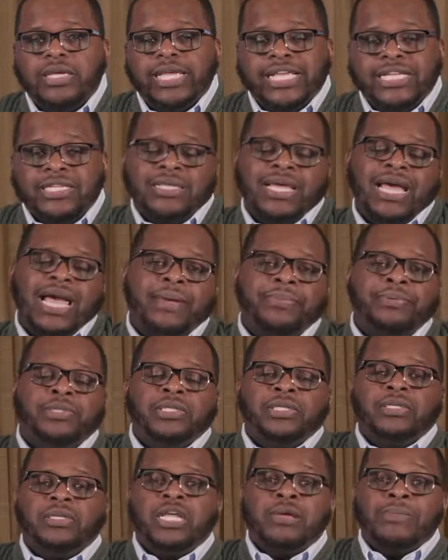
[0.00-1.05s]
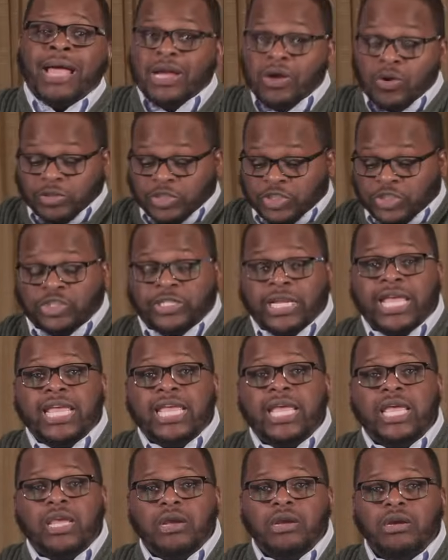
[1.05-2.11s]
is the option. Am I going to stay
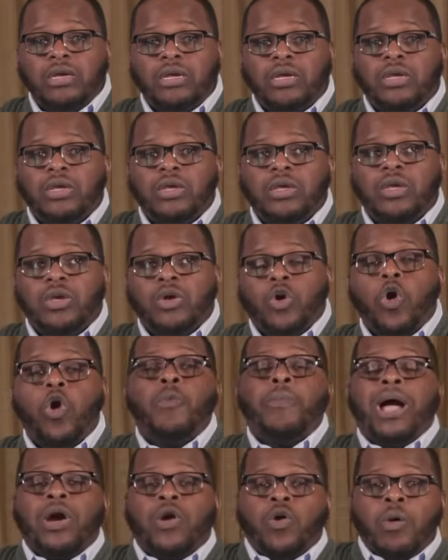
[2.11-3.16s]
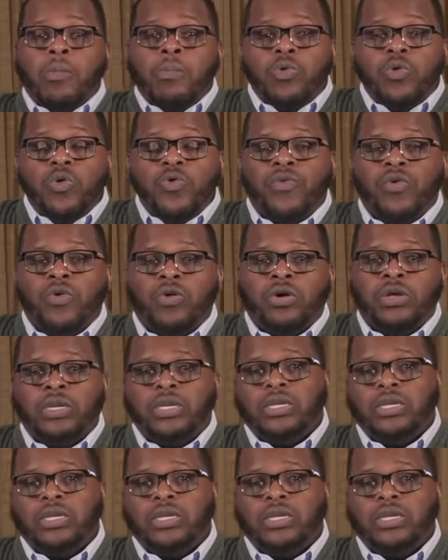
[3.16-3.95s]
here or am I going to move on?